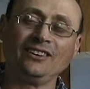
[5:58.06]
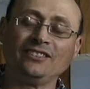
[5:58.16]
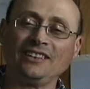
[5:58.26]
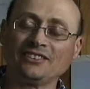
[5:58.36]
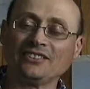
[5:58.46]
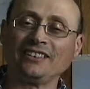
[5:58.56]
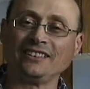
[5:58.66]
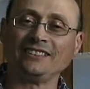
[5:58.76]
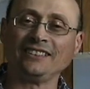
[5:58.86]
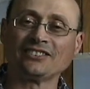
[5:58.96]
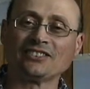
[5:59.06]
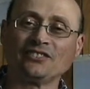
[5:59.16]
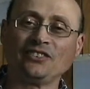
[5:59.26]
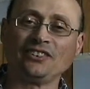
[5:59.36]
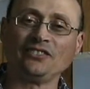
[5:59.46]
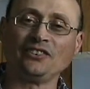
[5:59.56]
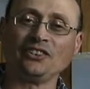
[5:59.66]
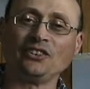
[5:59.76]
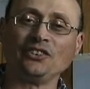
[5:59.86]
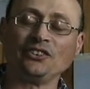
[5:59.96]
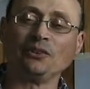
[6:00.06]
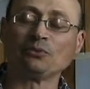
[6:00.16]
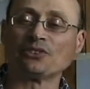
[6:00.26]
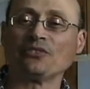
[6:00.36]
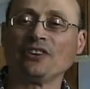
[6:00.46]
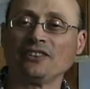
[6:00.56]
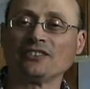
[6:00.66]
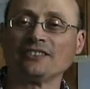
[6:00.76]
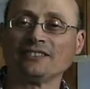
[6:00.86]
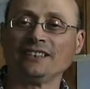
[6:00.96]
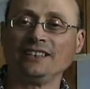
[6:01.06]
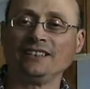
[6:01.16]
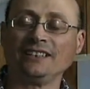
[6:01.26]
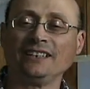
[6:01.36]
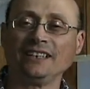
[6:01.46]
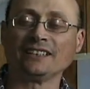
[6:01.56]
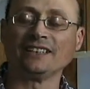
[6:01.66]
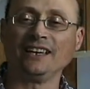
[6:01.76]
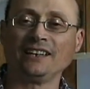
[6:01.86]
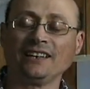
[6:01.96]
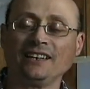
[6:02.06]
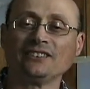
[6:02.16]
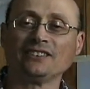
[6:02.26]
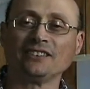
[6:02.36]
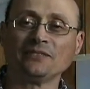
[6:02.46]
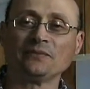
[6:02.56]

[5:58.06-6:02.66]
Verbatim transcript: Oh, that's a, uh, that's a very, very good observation. Yeah, I like that analogy.